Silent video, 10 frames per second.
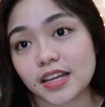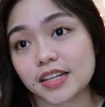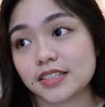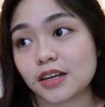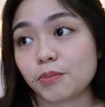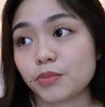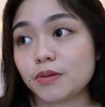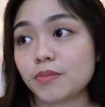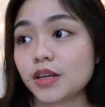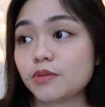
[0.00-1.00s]
and some
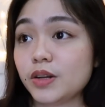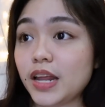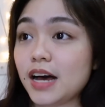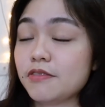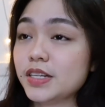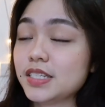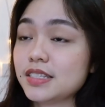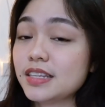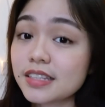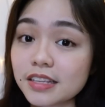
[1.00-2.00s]
pre-med would have its
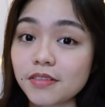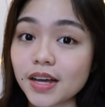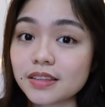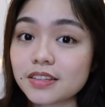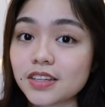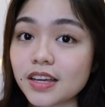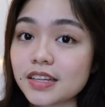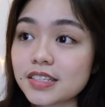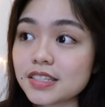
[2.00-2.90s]
disadvantages.